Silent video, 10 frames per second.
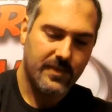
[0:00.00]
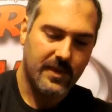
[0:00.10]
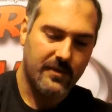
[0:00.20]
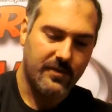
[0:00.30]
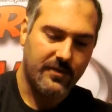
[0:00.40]

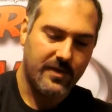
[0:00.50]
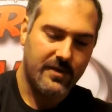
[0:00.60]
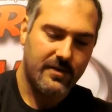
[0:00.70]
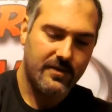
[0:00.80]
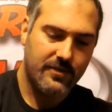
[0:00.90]
And as I
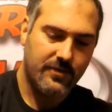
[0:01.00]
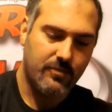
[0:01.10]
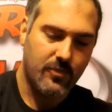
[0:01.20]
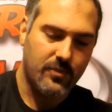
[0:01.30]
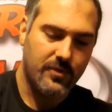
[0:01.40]
said,
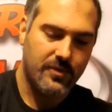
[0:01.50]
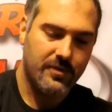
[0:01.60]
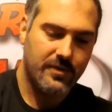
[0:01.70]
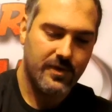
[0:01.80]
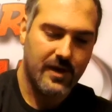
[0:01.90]

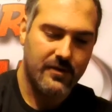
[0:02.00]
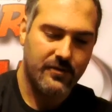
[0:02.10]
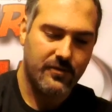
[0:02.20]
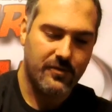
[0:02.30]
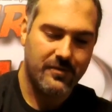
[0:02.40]
smoother, not
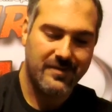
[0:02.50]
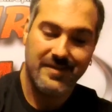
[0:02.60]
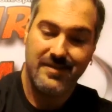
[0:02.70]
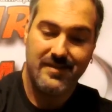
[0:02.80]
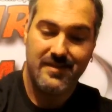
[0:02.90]
as strong, a
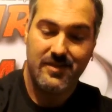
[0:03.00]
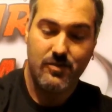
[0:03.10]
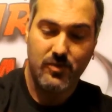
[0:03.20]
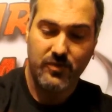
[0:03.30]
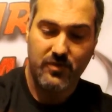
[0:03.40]

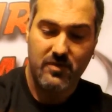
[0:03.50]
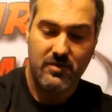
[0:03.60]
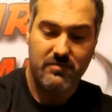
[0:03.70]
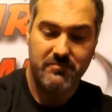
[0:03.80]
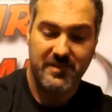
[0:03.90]
little more
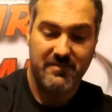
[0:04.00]
stronger,